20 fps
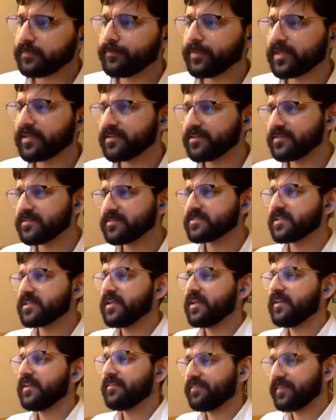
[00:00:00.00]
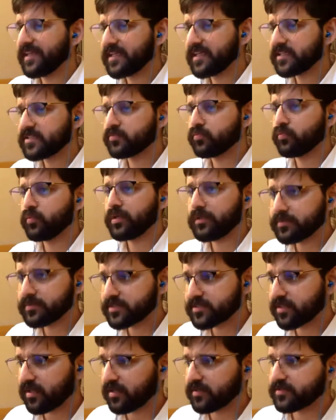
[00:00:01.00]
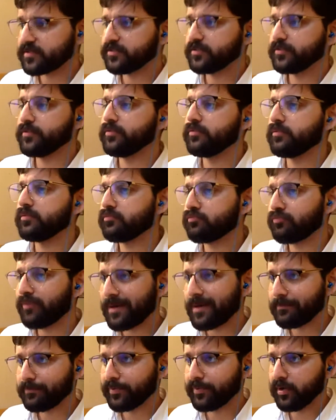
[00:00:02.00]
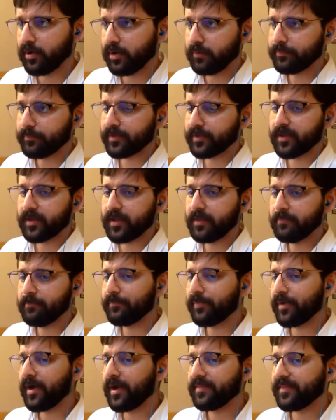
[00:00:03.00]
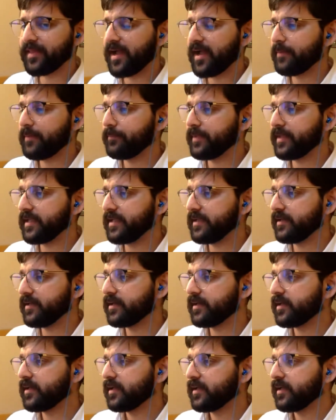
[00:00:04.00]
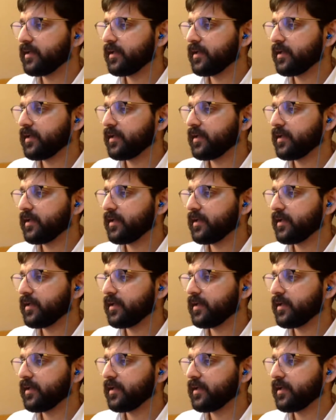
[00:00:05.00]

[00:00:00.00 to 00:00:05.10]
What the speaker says: because things will start to ramp up, and by that I mean